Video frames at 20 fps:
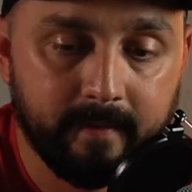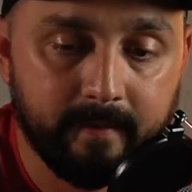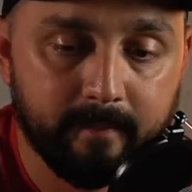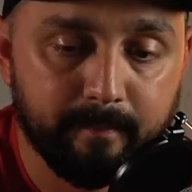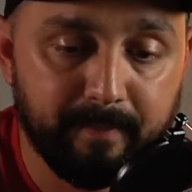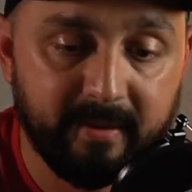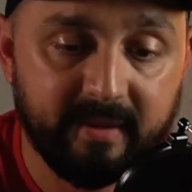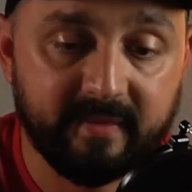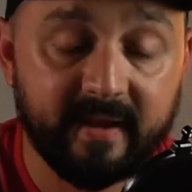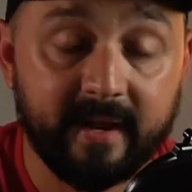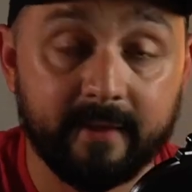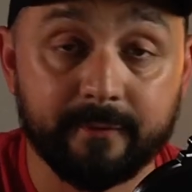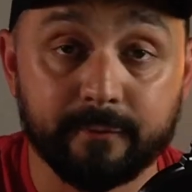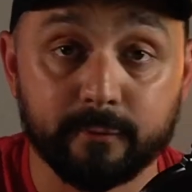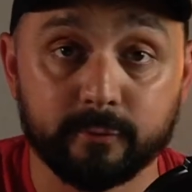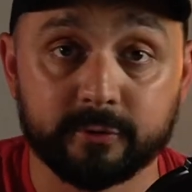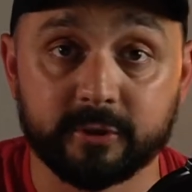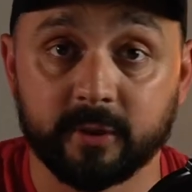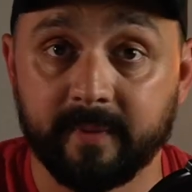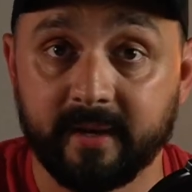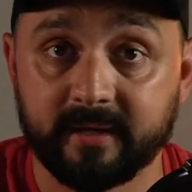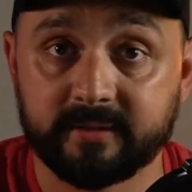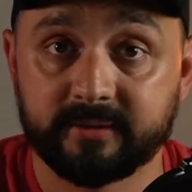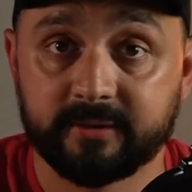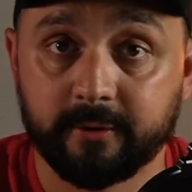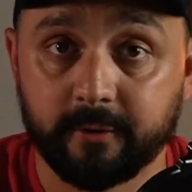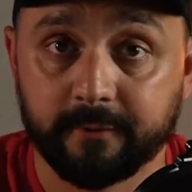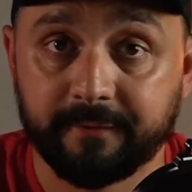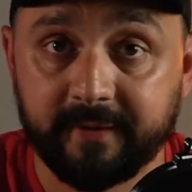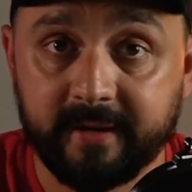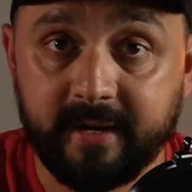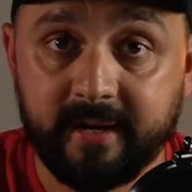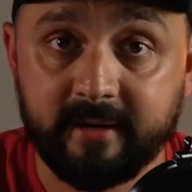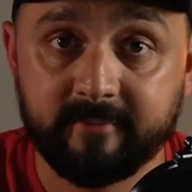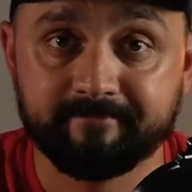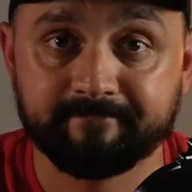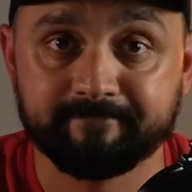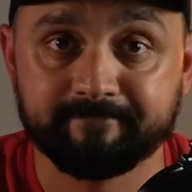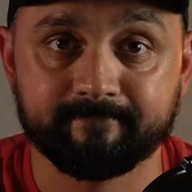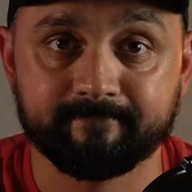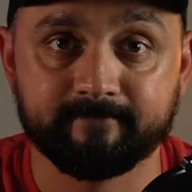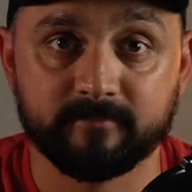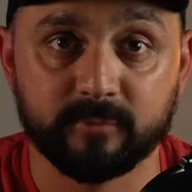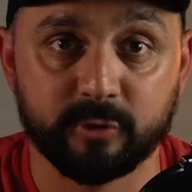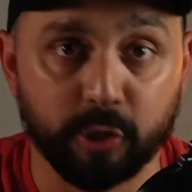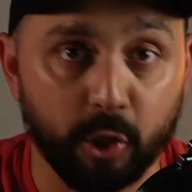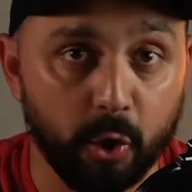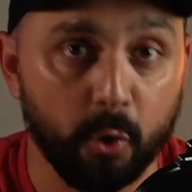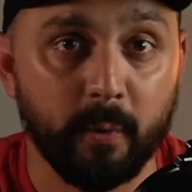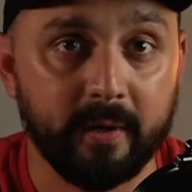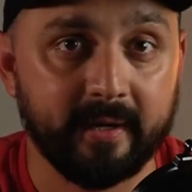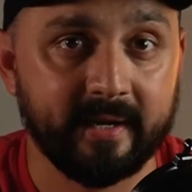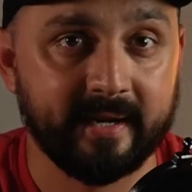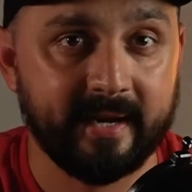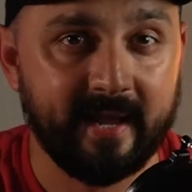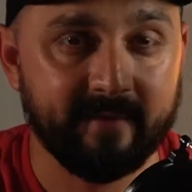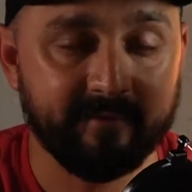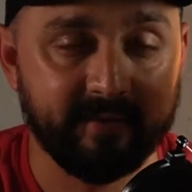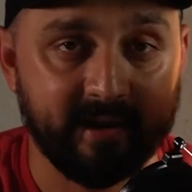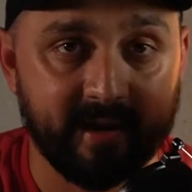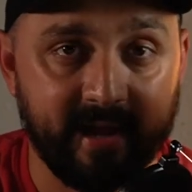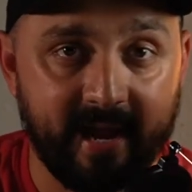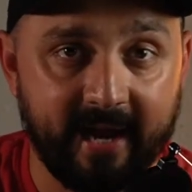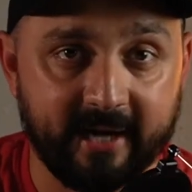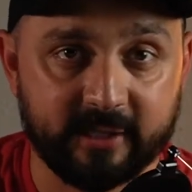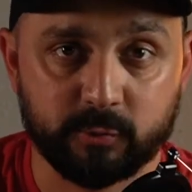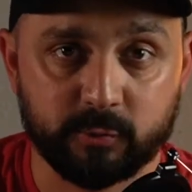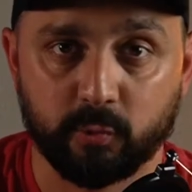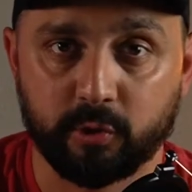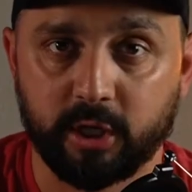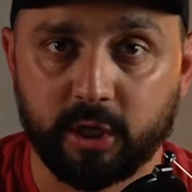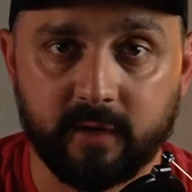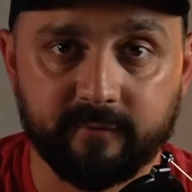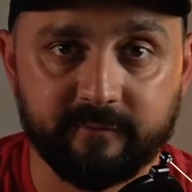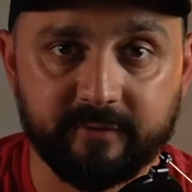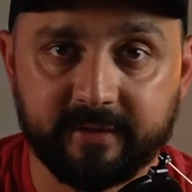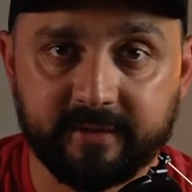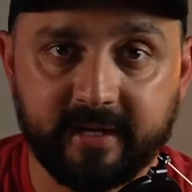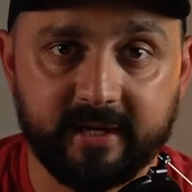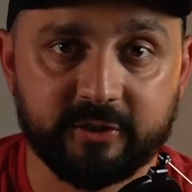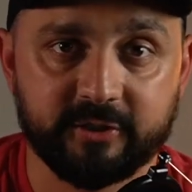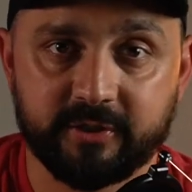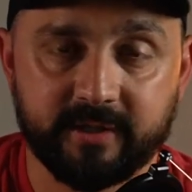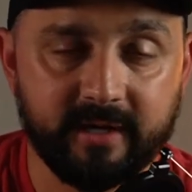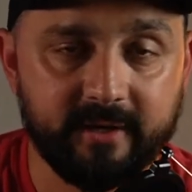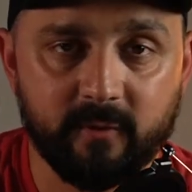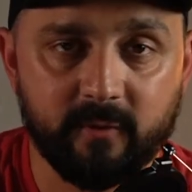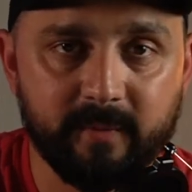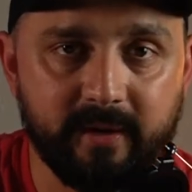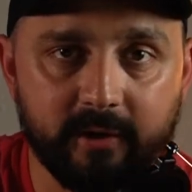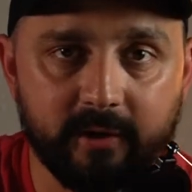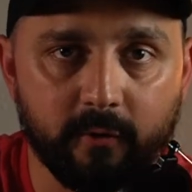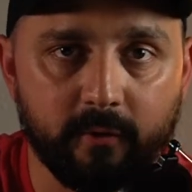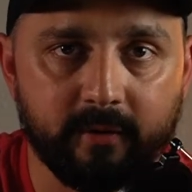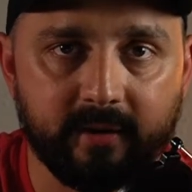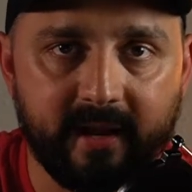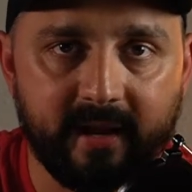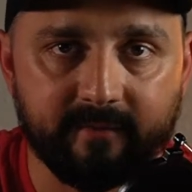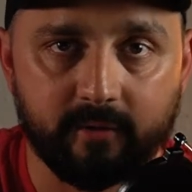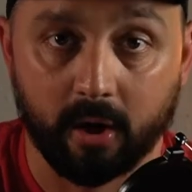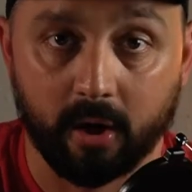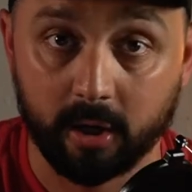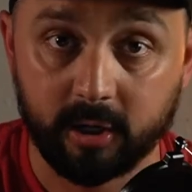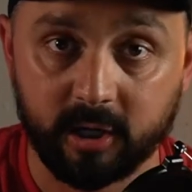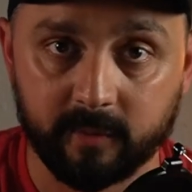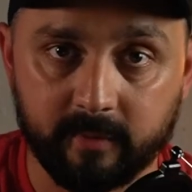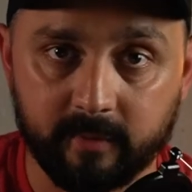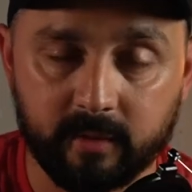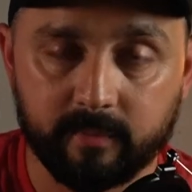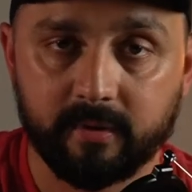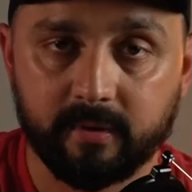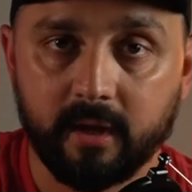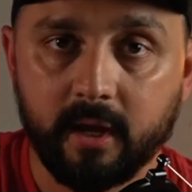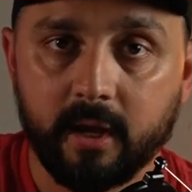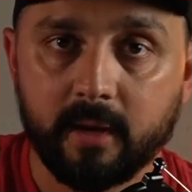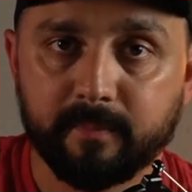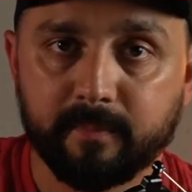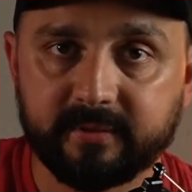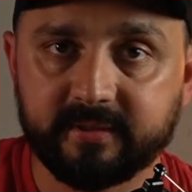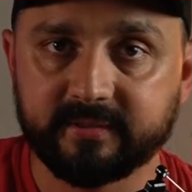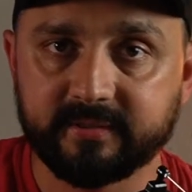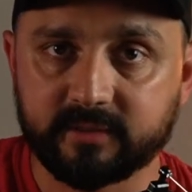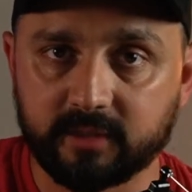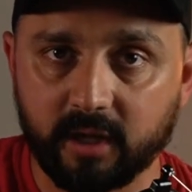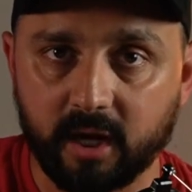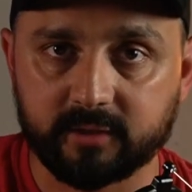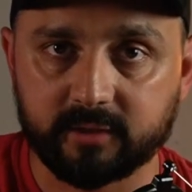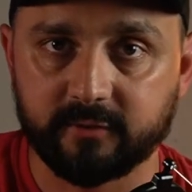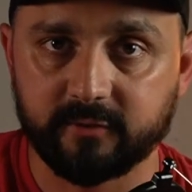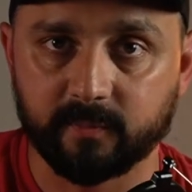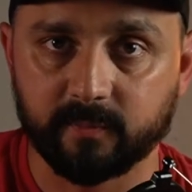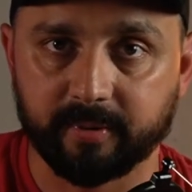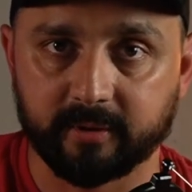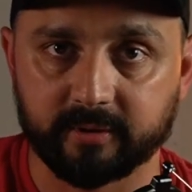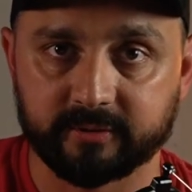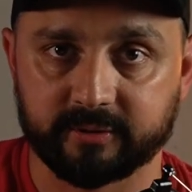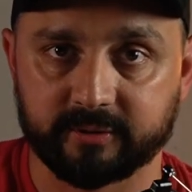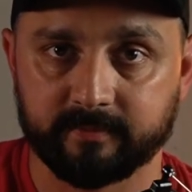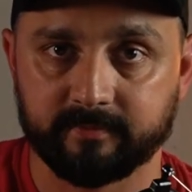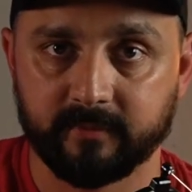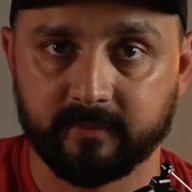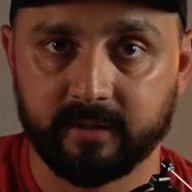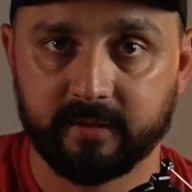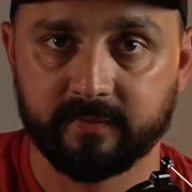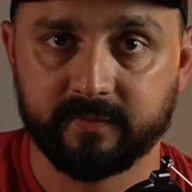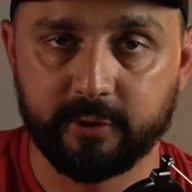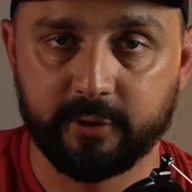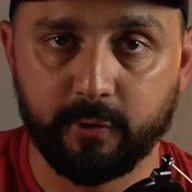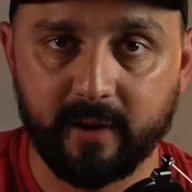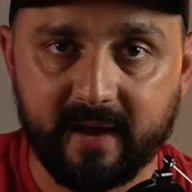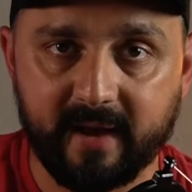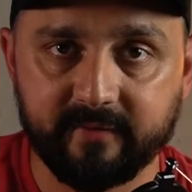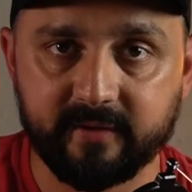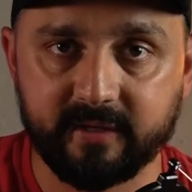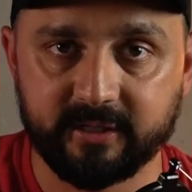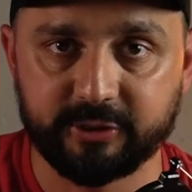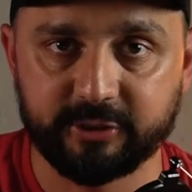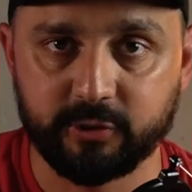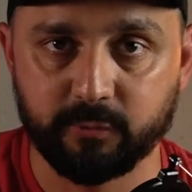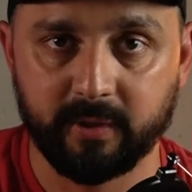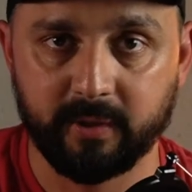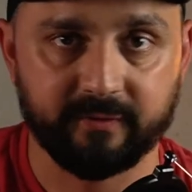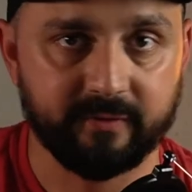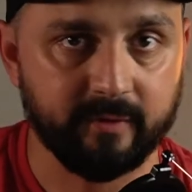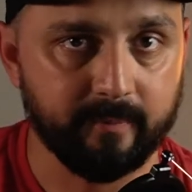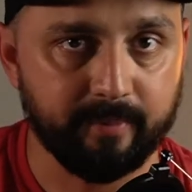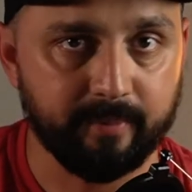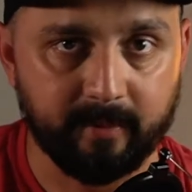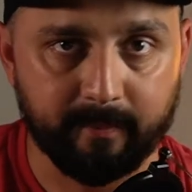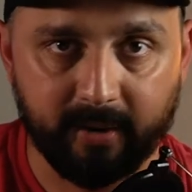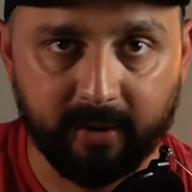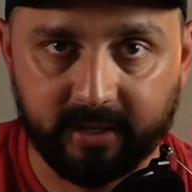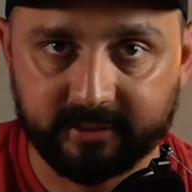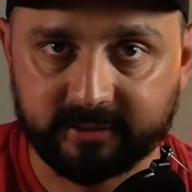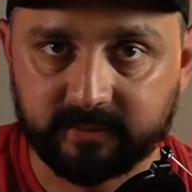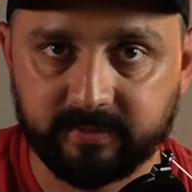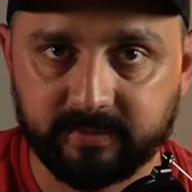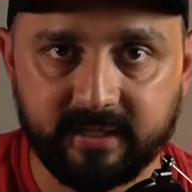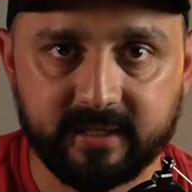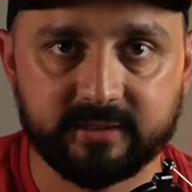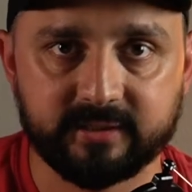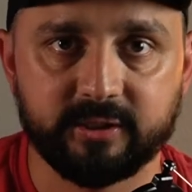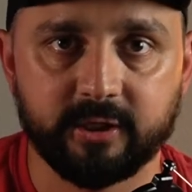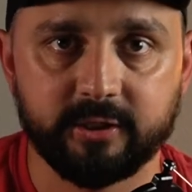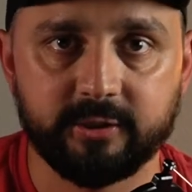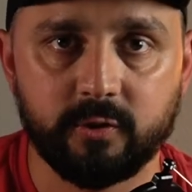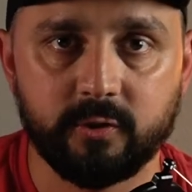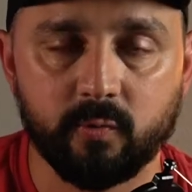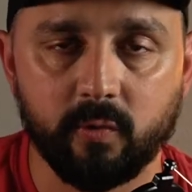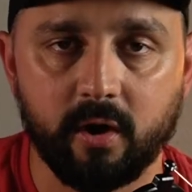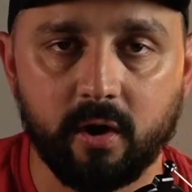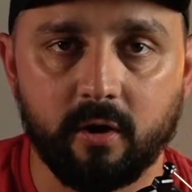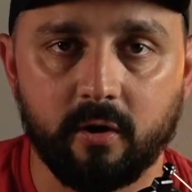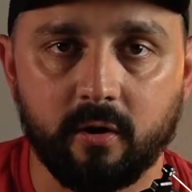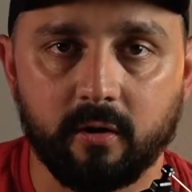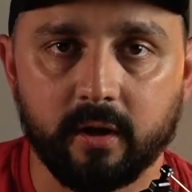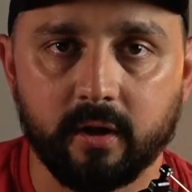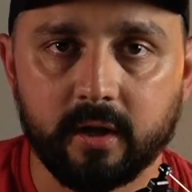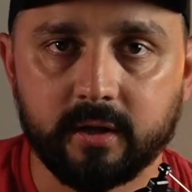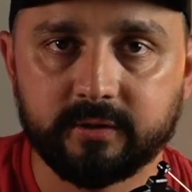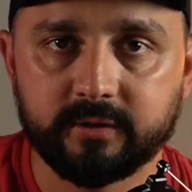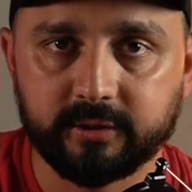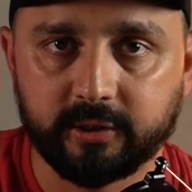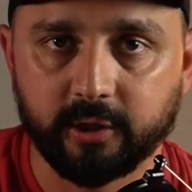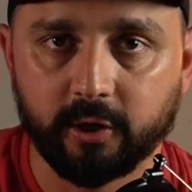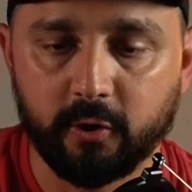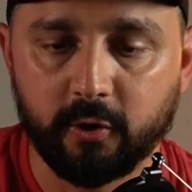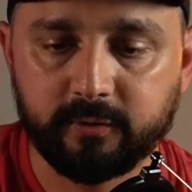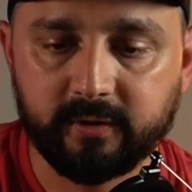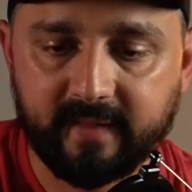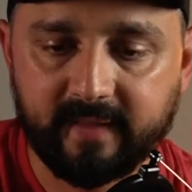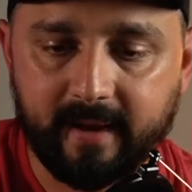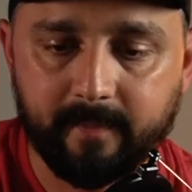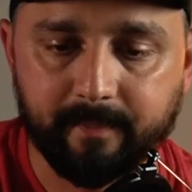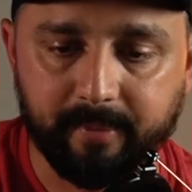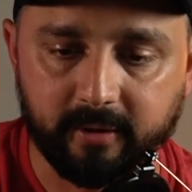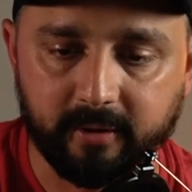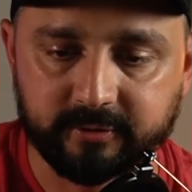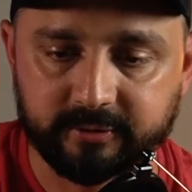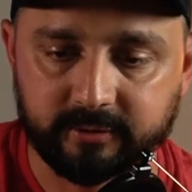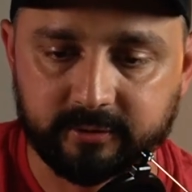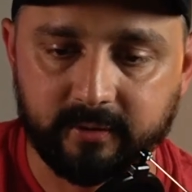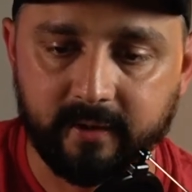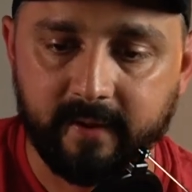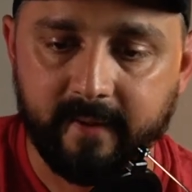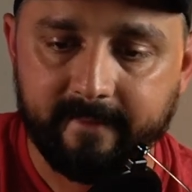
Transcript: Be that through some external thing, going and having an actual confrontation. I don't mean going to have an argument, but to talk to the person that you have an issue with that possibly has done you wrong, to go to that person.